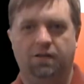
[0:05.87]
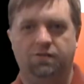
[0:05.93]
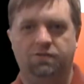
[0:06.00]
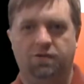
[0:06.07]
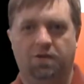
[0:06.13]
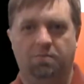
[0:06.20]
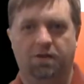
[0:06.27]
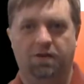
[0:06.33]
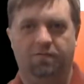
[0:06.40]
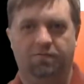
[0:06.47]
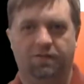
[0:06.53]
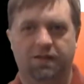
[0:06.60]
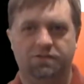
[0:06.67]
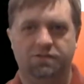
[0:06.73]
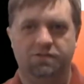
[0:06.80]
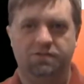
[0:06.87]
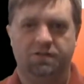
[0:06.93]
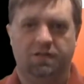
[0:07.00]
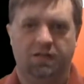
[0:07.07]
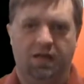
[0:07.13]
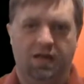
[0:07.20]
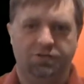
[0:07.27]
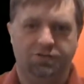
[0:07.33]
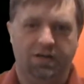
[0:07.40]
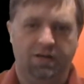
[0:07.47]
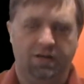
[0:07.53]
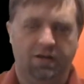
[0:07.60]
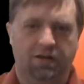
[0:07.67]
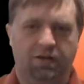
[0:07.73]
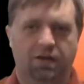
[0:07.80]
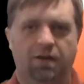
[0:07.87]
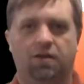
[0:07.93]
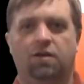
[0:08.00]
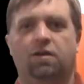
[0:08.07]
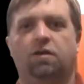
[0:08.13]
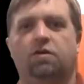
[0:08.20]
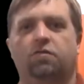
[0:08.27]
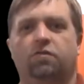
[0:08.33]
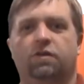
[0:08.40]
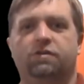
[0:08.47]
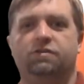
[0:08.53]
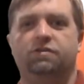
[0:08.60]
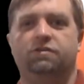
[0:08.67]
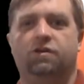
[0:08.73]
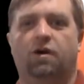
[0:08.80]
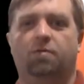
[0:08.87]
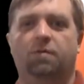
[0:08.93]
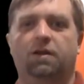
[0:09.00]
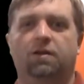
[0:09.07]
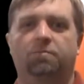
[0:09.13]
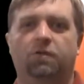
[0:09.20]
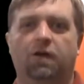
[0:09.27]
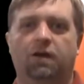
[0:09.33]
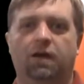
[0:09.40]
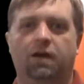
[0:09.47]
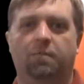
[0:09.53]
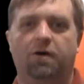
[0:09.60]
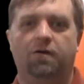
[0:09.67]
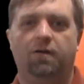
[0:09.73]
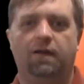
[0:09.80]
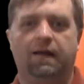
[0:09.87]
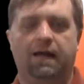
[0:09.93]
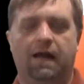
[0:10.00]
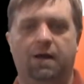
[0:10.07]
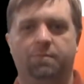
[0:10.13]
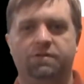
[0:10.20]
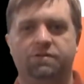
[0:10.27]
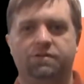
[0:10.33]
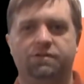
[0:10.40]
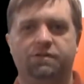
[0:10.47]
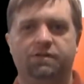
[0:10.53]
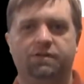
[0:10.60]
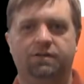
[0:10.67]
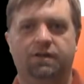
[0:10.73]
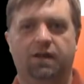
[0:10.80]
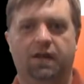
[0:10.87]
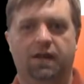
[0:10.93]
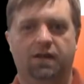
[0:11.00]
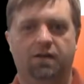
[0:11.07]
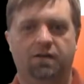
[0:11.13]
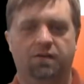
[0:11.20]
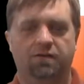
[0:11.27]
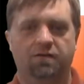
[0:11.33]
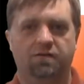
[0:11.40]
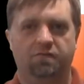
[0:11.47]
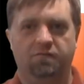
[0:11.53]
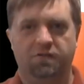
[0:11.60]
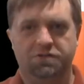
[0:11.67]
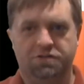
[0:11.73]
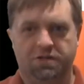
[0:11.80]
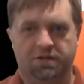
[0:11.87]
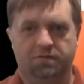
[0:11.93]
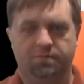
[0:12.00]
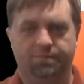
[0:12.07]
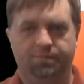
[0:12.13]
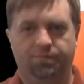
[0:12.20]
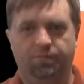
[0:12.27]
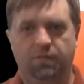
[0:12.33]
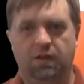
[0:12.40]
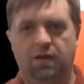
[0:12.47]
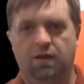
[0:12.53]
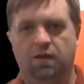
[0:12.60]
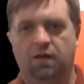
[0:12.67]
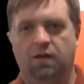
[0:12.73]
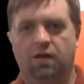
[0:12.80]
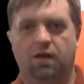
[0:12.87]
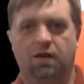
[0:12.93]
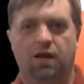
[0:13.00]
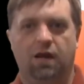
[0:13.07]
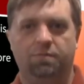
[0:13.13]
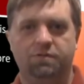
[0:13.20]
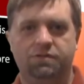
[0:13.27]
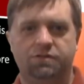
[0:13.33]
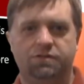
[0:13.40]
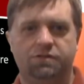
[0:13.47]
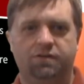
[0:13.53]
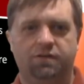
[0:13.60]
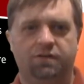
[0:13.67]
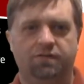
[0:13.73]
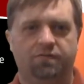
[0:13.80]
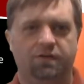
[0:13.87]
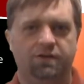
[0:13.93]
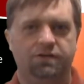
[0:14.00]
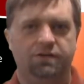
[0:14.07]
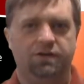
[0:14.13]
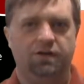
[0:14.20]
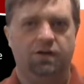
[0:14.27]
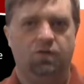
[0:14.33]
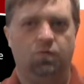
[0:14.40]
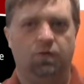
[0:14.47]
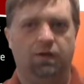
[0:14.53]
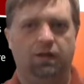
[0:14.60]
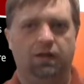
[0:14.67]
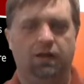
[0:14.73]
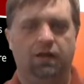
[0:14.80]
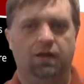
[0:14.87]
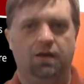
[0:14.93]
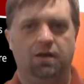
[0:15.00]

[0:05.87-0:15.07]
installment of Lessons in Logic. For this installment, I'm talking about composition and division. Now, composition and division are really